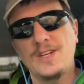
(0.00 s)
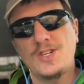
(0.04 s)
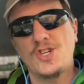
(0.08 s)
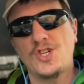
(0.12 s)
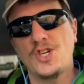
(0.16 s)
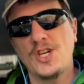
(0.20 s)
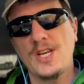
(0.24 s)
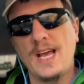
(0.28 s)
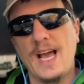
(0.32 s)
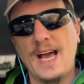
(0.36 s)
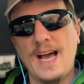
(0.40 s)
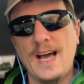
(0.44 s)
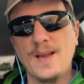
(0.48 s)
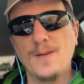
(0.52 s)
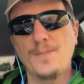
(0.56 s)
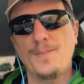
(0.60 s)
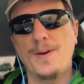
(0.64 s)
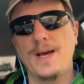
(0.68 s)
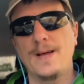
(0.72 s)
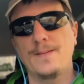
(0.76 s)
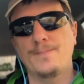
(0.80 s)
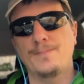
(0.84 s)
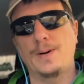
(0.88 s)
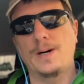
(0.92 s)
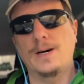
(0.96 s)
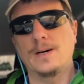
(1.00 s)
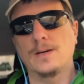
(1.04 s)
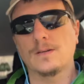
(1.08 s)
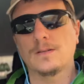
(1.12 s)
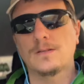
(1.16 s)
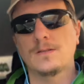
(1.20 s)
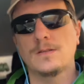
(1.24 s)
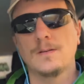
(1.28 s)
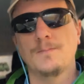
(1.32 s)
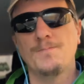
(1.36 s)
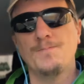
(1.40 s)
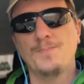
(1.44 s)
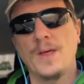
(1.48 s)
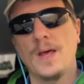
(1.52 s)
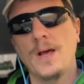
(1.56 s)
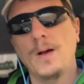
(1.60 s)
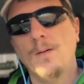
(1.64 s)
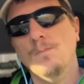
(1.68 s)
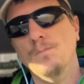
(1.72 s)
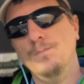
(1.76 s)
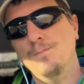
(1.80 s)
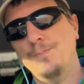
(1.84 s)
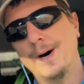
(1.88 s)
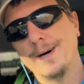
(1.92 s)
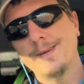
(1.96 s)
she had bed bugs,
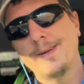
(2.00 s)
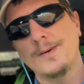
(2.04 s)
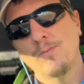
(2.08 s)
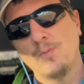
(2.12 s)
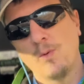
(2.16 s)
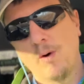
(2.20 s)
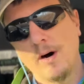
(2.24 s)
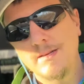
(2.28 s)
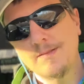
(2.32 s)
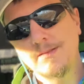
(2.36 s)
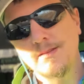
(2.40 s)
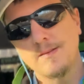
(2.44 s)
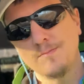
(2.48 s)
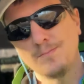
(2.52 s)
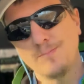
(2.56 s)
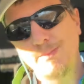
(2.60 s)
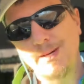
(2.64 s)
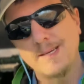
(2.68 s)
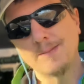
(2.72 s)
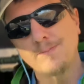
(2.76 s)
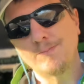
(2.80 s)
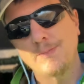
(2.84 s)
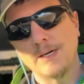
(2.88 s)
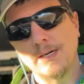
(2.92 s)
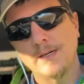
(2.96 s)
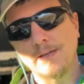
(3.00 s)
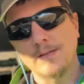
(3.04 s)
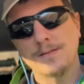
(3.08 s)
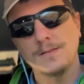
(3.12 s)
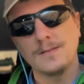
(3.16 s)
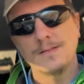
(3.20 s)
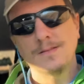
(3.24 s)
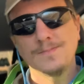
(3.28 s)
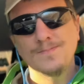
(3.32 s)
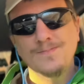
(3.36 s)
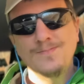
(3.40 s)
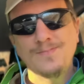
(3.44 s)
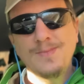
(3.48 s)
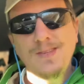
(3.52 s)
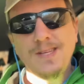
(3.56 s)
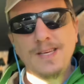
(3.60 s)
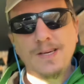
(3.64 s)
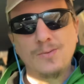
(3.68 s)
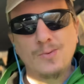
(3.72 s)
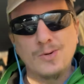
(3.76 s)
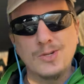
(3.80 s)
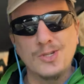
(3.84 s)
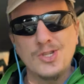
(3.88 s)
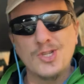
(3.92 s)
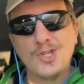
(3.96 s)
but it wasn't bed bugs;
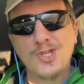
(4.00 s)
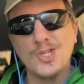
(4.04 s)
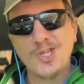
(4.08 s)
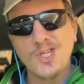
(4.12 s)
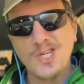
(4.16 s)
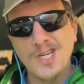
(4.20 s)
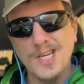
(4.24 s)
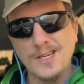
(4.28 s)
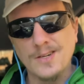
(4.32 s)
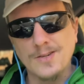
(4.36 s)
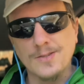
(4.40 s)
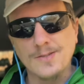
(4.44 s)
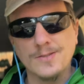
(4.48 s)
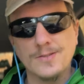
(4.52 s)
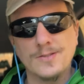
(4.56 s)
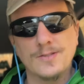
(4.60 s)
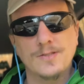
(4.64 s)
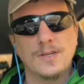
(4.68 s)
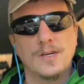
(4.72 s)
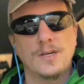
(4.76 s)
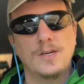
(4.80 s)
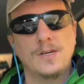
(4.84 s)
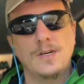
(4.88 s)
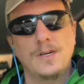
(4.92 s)
it was chiggers.